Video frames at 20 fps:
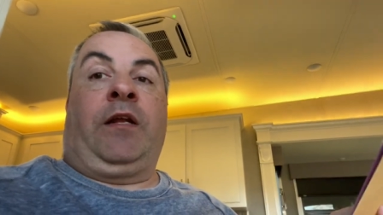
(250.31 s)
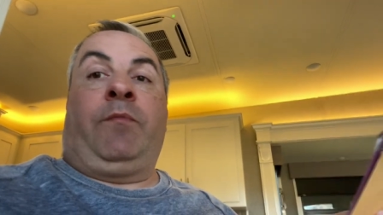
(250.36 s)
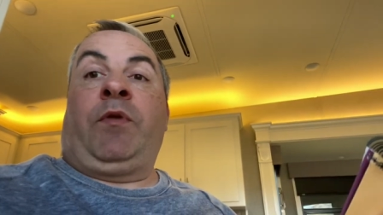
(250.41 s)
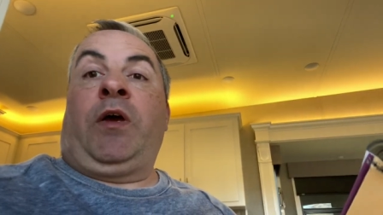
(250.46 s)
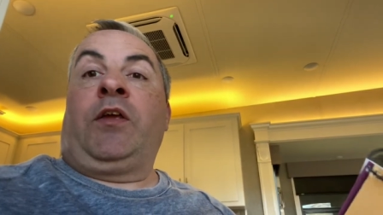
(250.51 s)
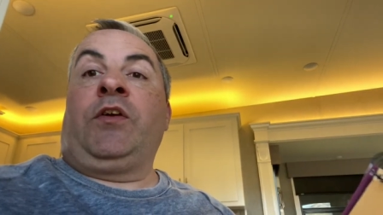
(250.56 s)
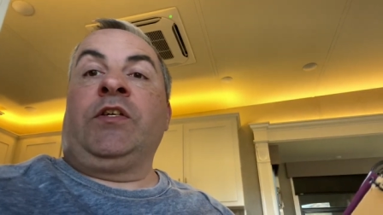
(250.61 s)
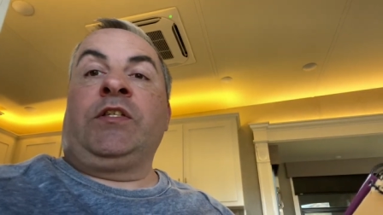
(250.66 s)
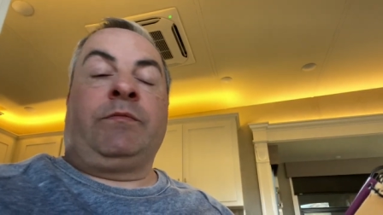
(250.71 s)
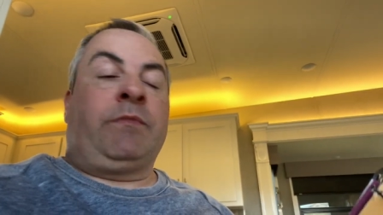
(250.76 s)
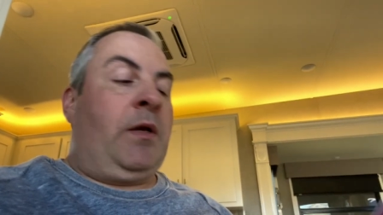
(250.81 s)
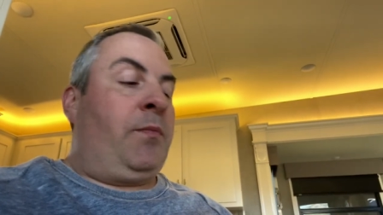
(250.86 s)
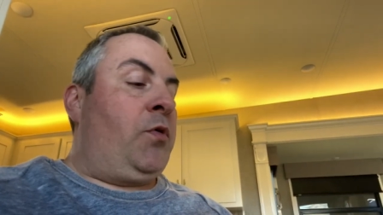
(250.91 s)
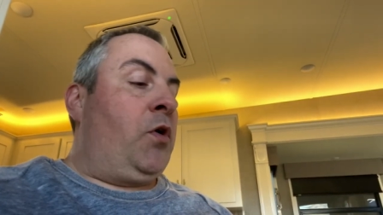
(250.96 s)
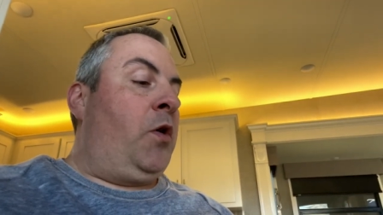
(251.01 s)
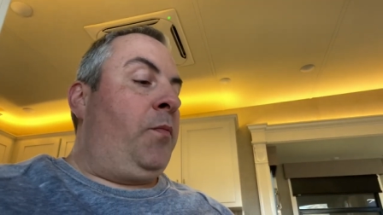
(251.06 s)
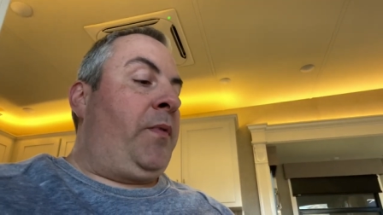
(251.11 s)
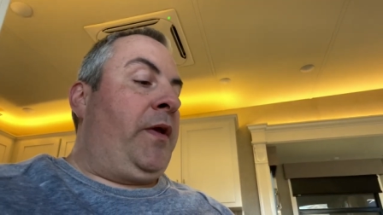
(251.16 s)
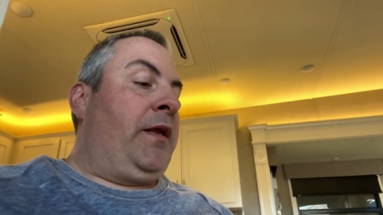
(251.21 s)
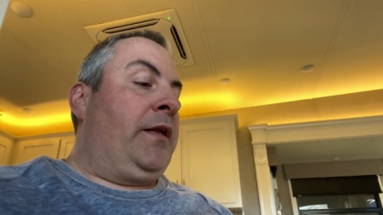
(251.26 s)
I'm not using my
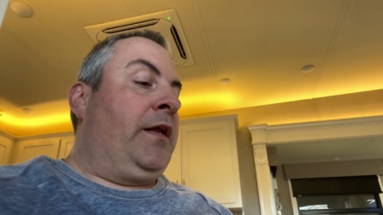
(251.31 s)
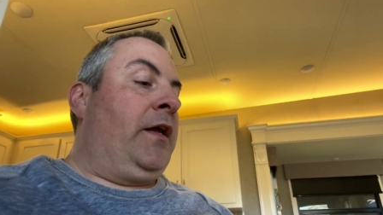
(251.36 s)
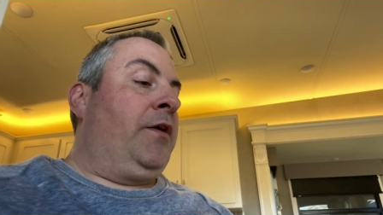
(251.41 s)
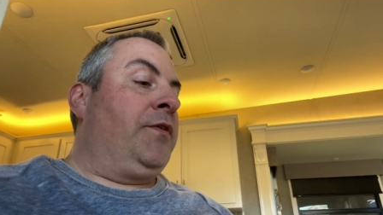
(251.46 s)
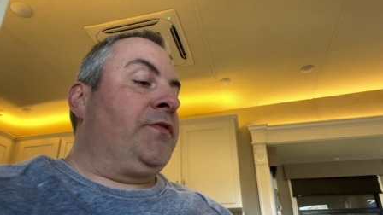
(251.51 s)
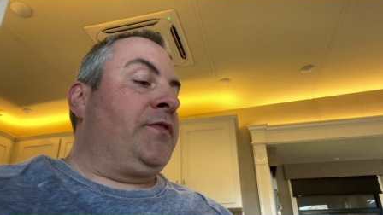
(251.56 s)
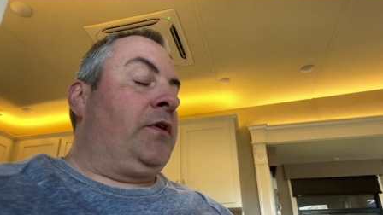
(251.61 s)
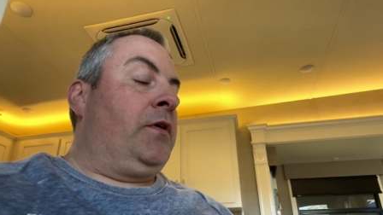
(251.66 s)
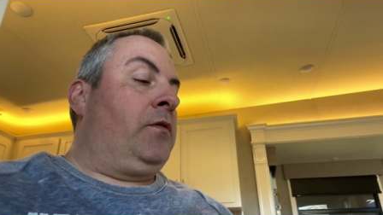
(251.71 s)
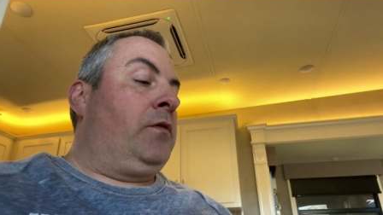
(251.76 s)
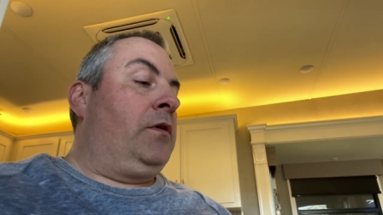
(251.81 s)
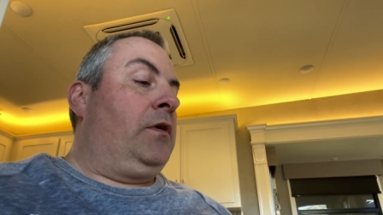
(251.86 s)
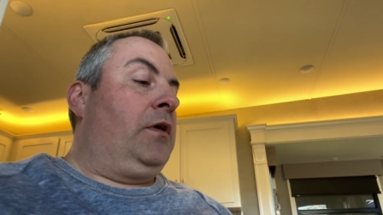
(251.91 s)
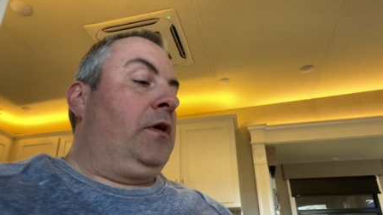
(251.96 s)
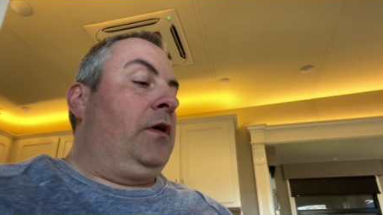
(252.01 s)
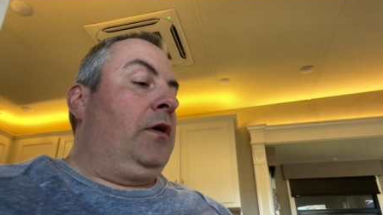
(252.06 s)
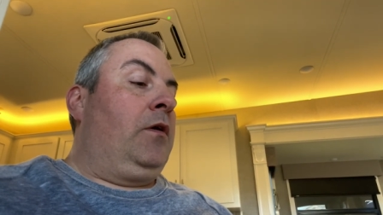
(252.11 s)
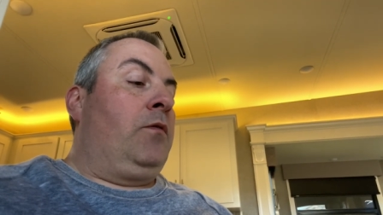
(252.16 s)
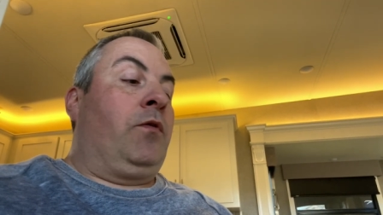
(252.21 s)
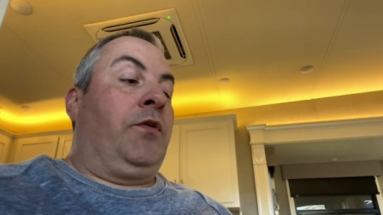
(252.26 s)
propane now, so
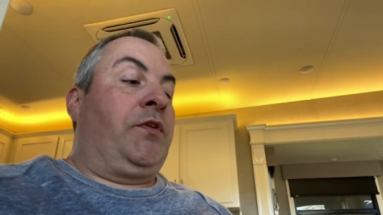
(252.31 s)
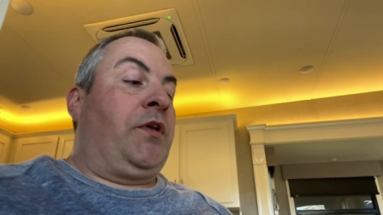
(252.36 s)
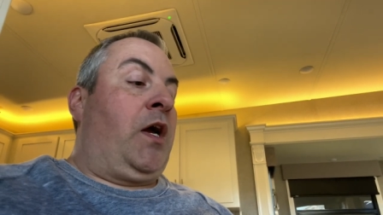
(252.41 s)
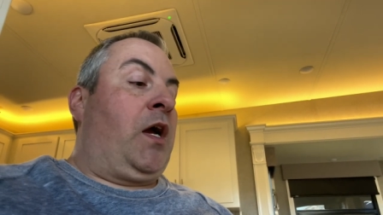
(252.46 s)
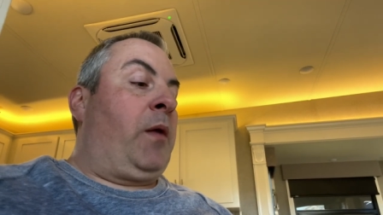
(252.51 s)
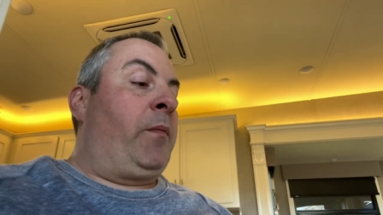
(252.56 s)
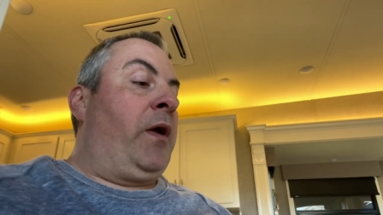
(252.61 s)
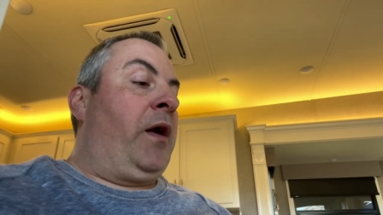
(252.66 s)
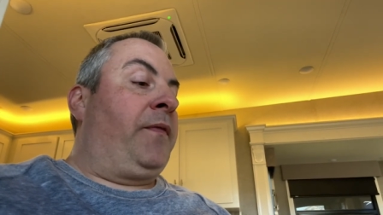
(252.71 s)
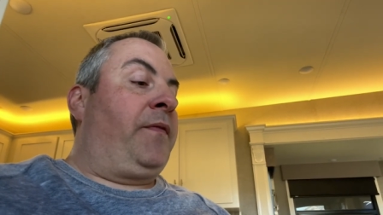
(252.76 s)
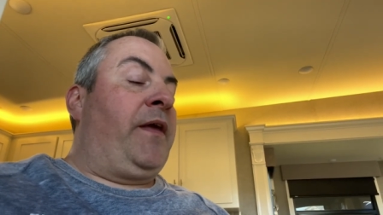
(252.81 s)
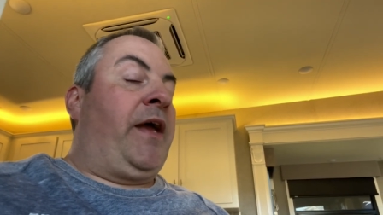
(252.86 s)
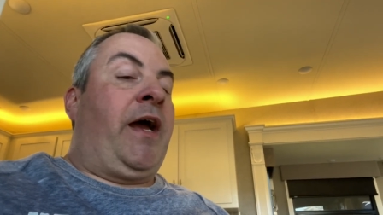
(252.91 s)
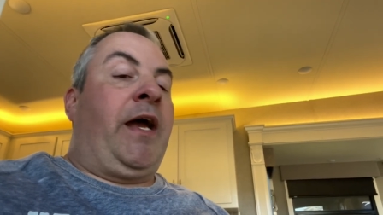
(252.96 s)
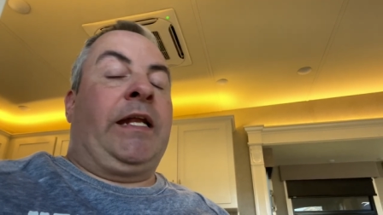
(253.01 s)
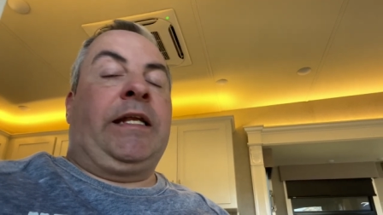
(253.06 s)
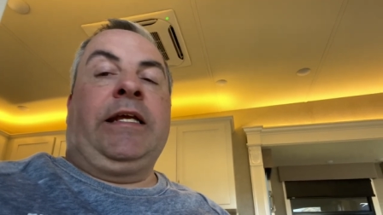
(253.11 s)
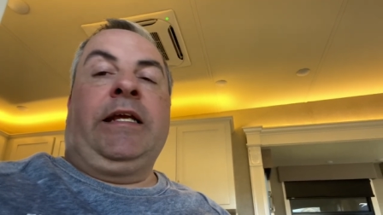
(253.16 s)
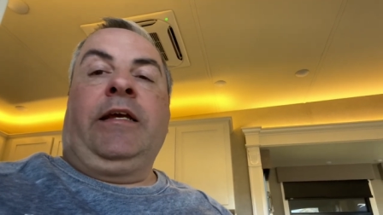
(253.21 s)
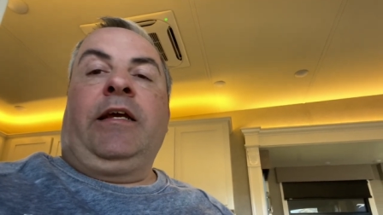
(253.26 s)
we'll talk about
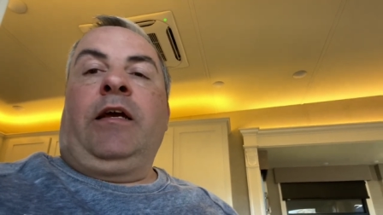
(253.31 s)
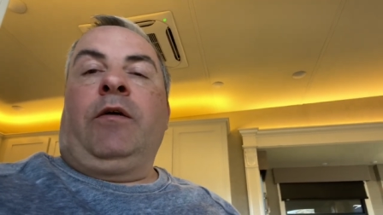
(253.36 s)
that.